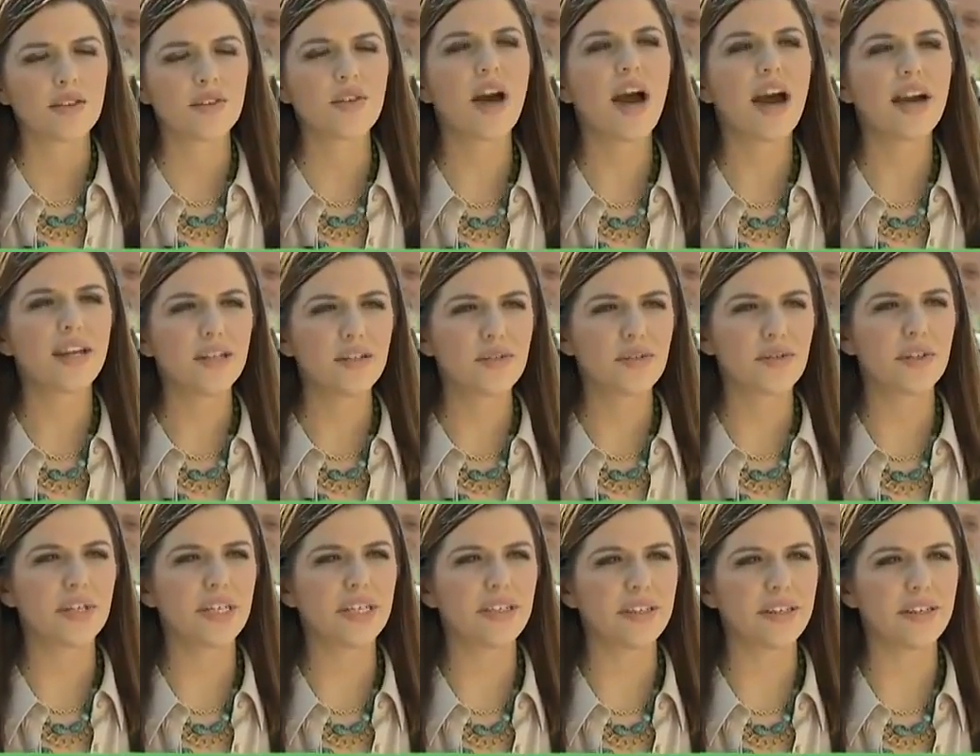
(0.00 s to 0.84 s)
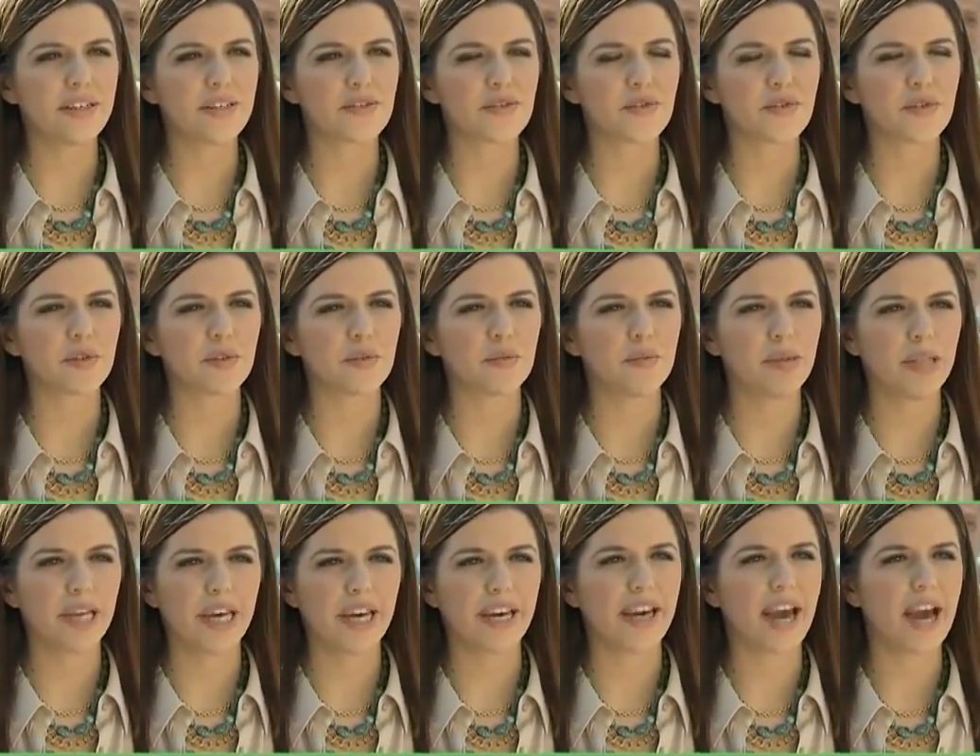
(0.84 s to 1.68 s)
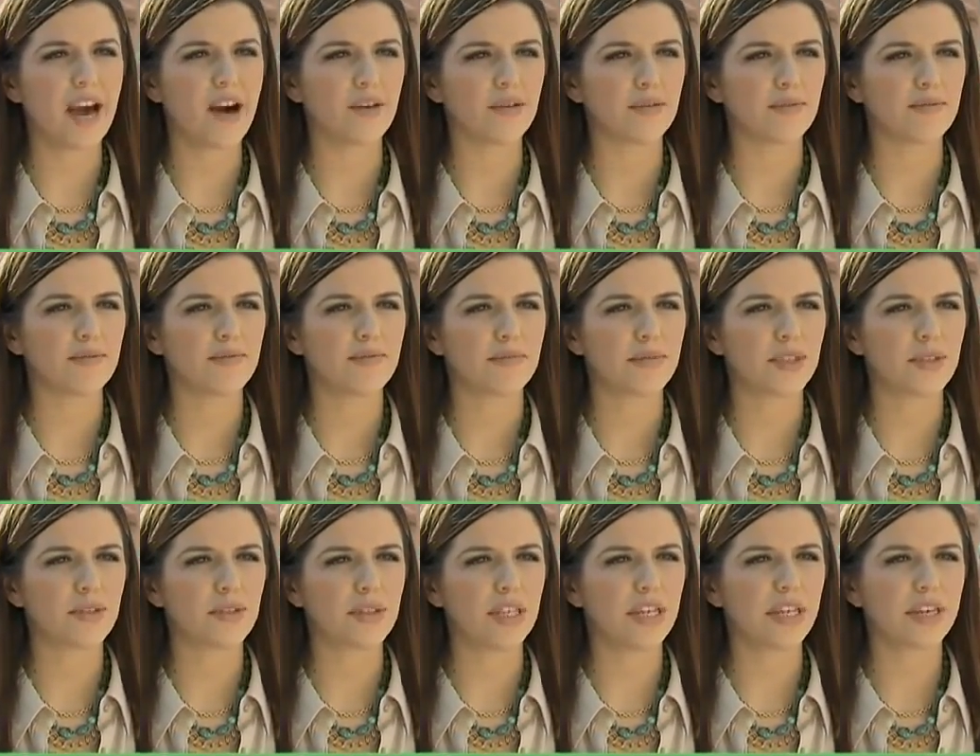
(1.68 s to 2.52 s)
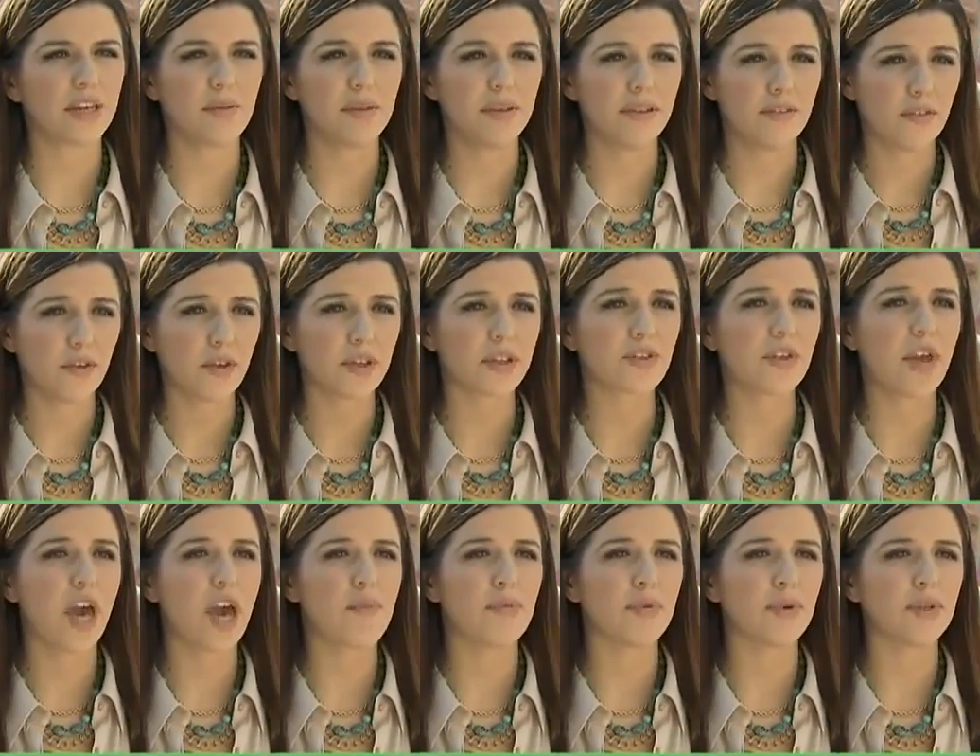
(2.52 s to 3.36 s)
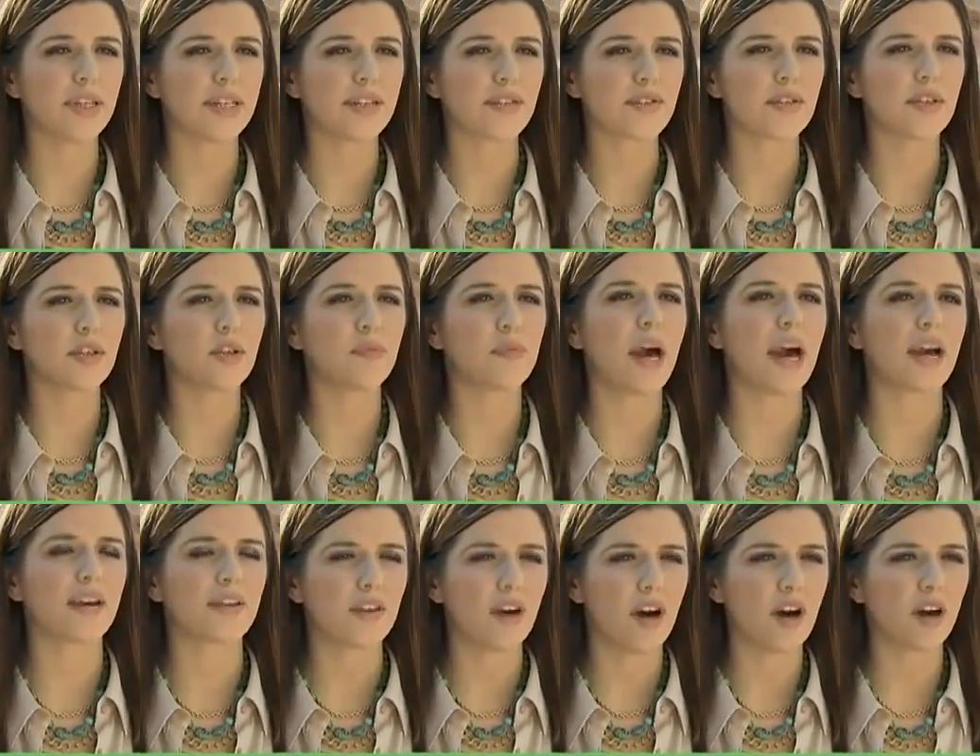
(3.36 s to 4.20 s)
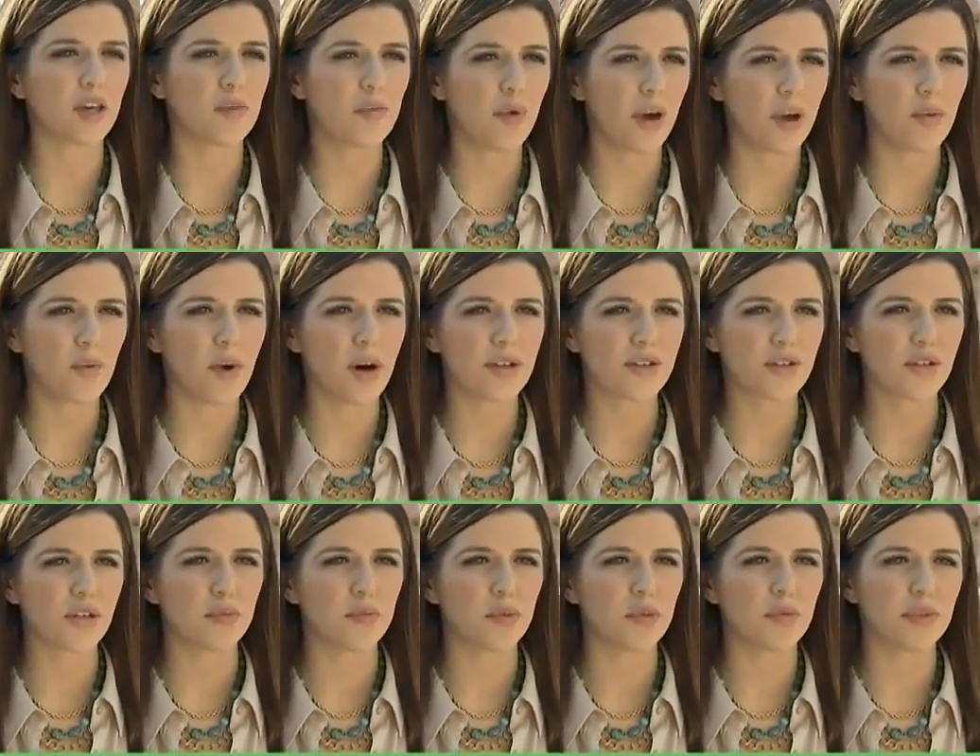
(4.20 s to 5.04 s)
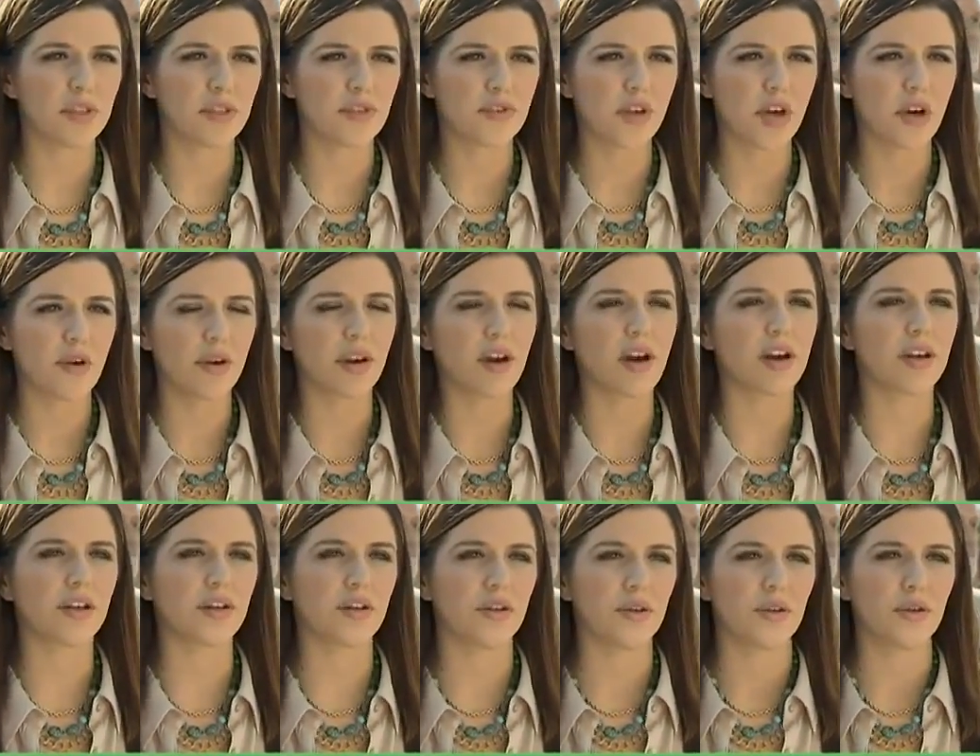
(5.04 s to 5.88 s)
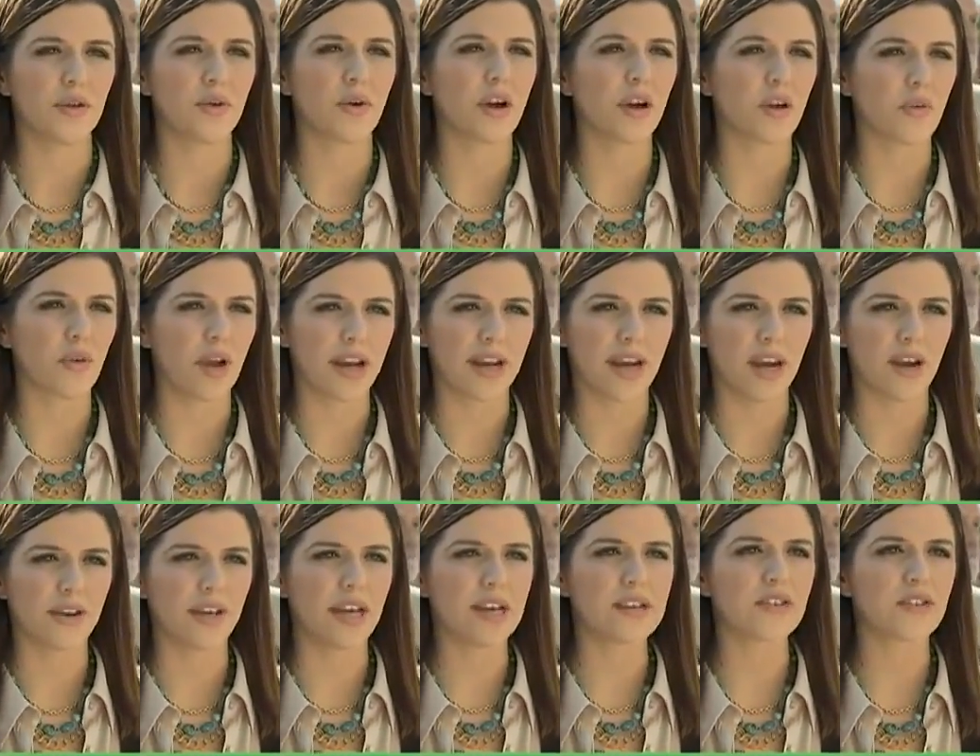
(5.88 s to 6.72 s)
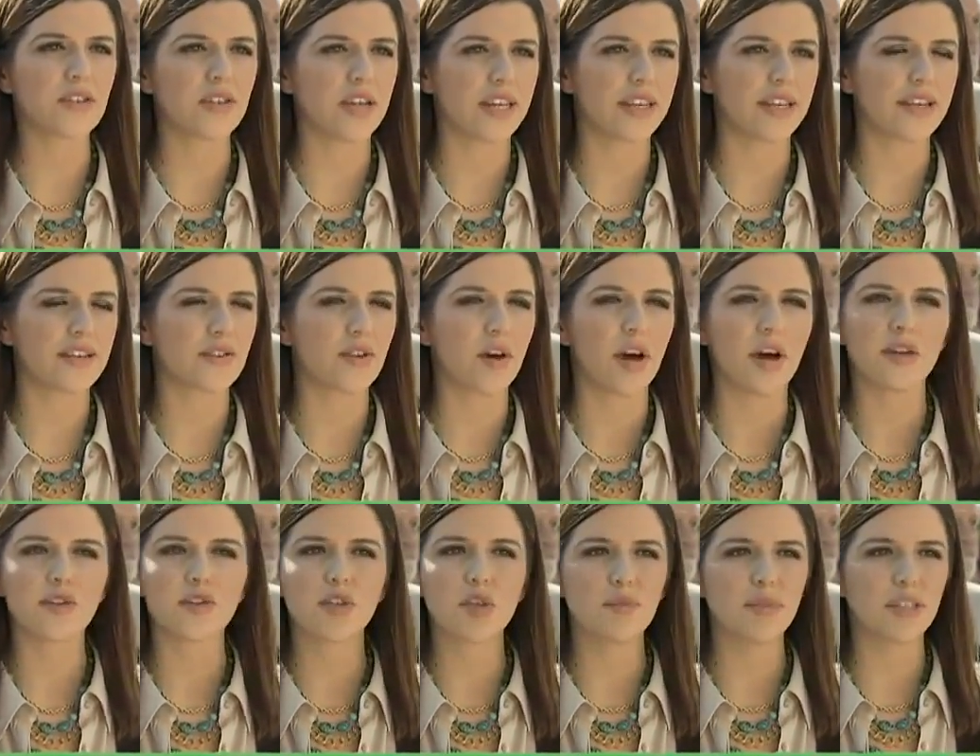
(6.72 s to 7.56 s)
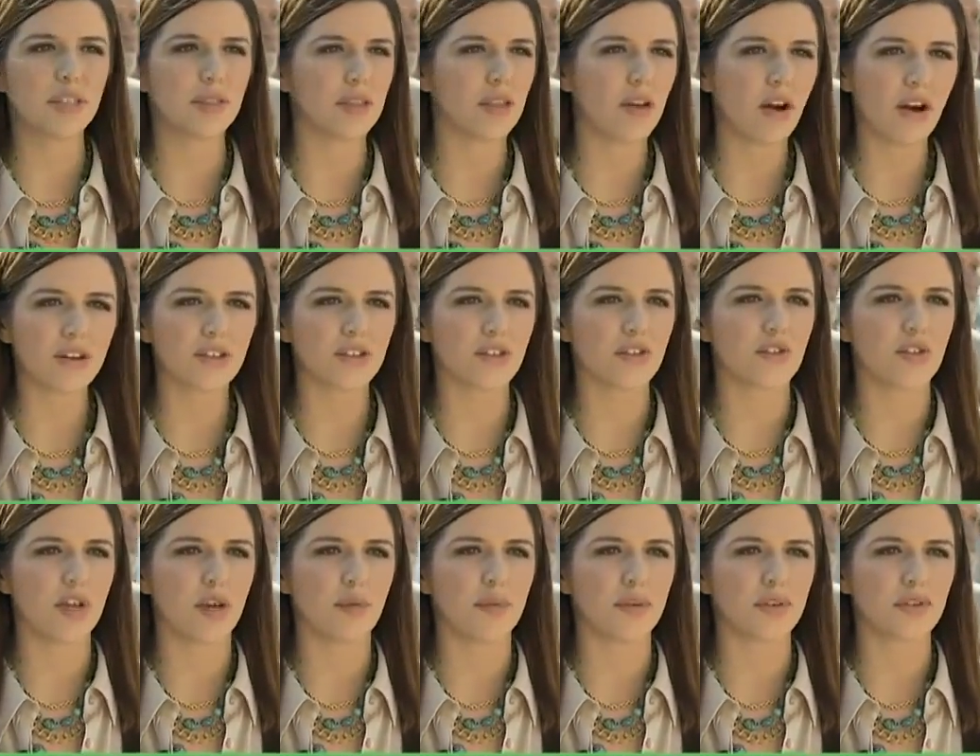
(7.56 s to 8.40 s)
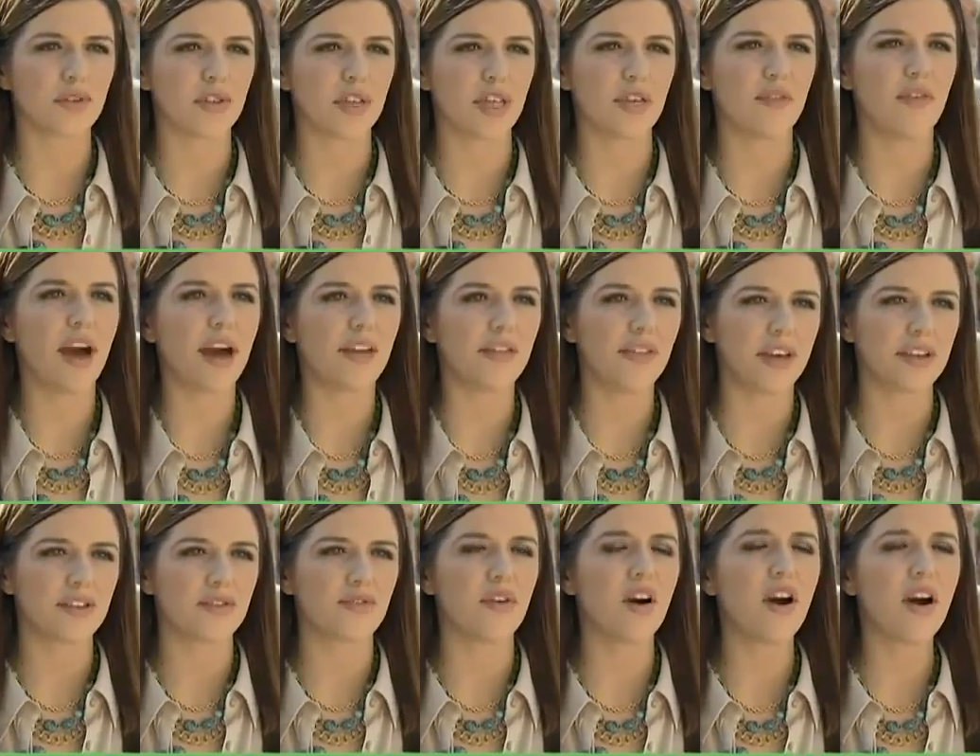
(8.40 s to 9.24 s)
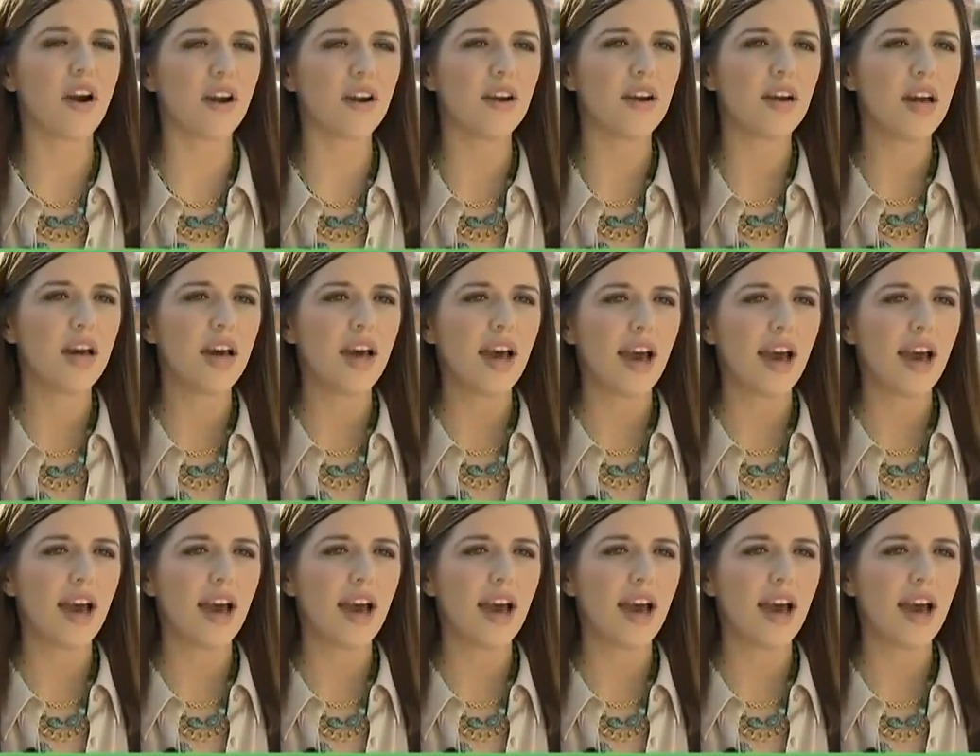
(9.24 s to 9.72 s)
So how do you see this playing out? Do you think, I mean, for example, let's look back at the Occupy Wall Street movement that's going on in New York right now. Yesterday, they saw some of the largest numbers that they've had thus far,